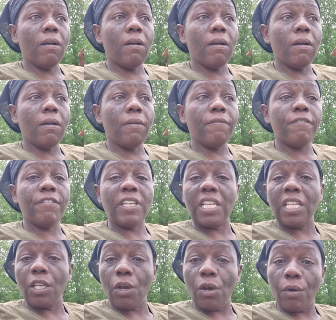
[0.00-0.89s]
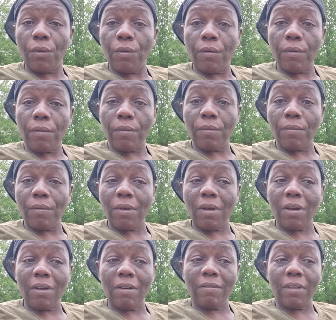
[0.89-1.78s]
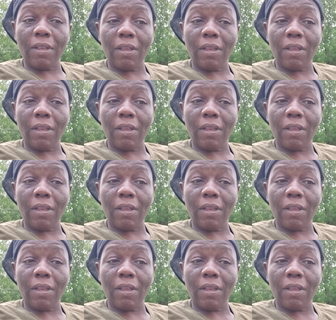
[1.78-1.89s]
uh, video of